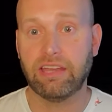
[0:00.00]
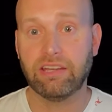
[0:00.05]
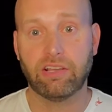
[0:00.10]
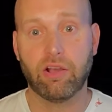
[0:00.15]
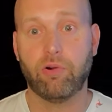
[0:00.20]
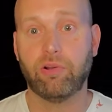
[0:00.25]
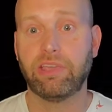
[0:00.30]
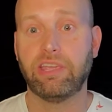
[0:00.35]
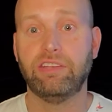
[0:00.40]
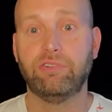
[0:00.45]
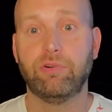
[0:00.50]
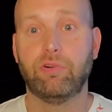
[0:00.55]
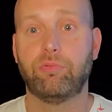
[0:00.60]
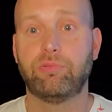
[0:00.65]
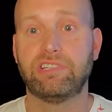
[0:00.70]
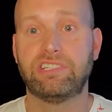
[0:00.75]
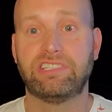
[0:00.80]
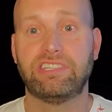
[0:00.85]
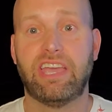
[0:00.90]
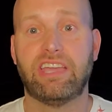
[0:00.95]
and going into a
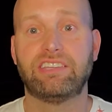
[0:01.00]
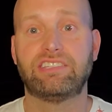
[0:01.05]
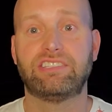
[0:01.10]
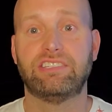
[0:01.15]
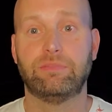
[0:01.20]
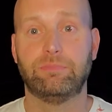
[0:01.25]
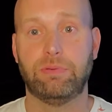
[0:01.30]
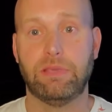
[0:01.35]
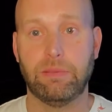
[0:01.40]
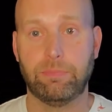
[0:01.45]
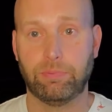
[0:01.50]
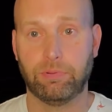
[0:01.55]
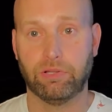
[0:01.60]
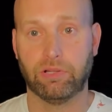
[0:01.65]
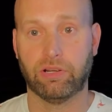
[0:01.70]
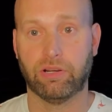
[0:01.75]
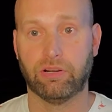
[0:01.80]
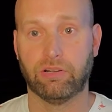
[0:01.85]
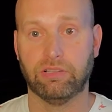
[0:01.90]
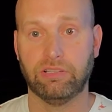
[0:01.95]
recession, people
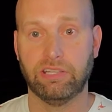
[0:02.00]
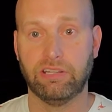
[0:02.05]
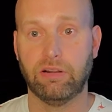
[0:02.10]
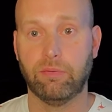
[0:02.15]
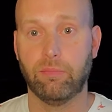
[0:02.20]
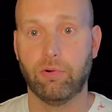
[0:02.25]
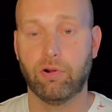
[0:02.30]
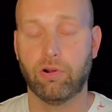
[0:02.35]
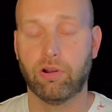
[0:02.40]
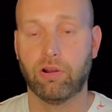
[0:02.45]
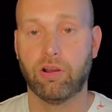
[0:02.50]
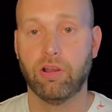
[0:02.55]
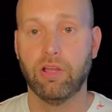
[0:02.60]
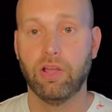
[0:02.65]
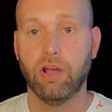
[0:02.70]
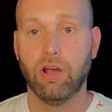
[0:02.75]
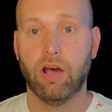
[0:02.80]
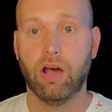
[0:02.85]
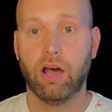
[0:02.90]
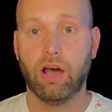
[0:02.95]
are a little more
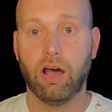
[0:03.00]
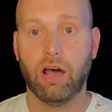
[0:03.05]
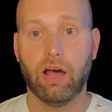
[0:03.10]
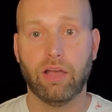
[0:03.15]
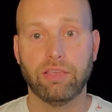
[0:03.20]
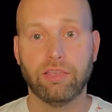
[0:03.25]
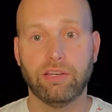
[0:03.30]
uh,